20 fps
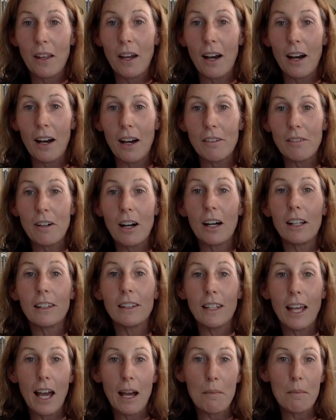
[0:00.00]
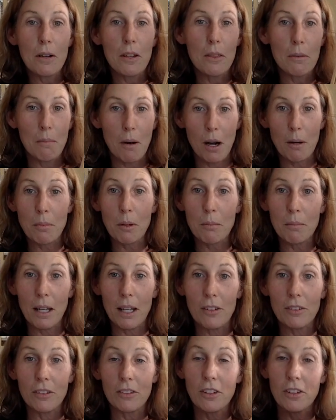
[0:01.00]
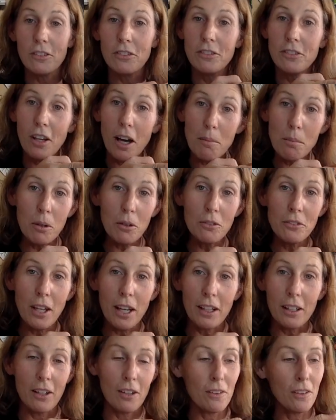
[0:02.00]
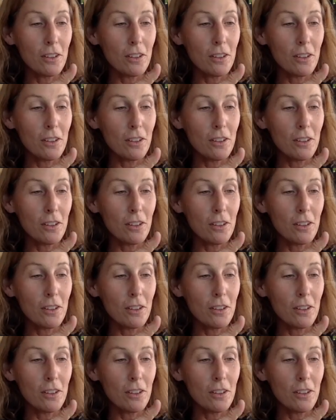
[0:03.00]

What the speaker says: of a labyrinth marble maze. It's a double-decker.